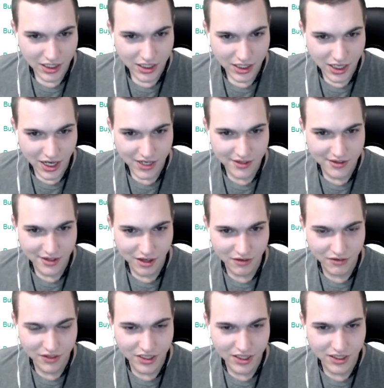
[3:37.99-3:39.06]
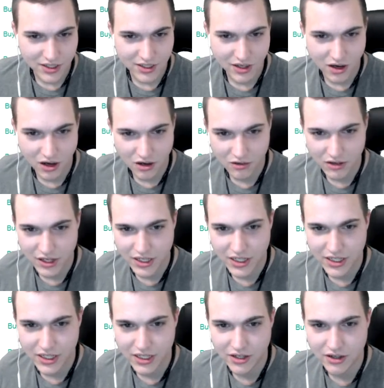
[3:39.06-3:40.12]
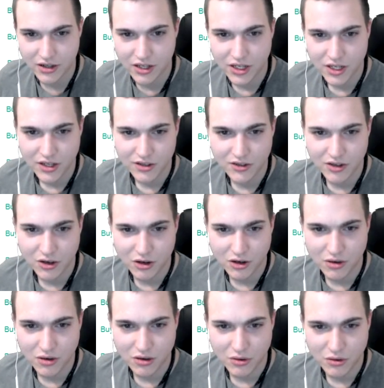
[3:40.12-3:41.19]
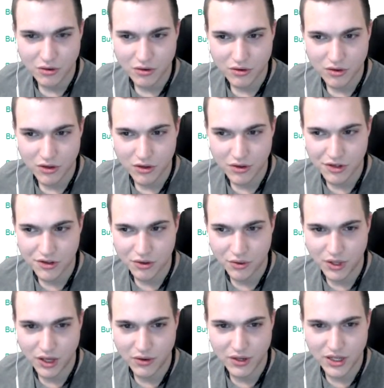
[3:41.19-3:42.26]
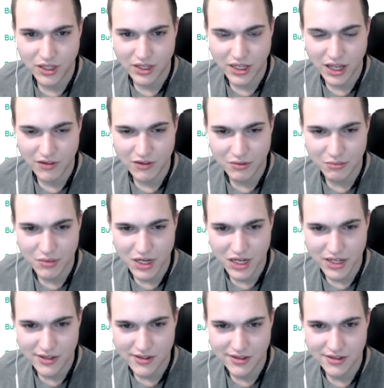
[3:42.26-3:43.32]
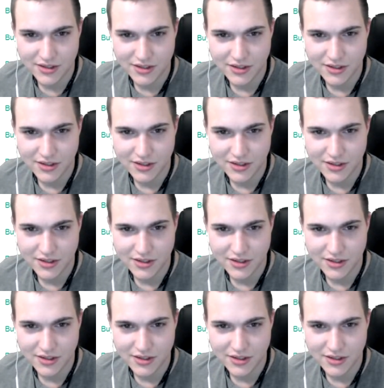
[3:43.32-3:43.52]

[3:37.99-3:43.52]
Guys, Self Key already here. So, you know, it sold out in 11 minutes.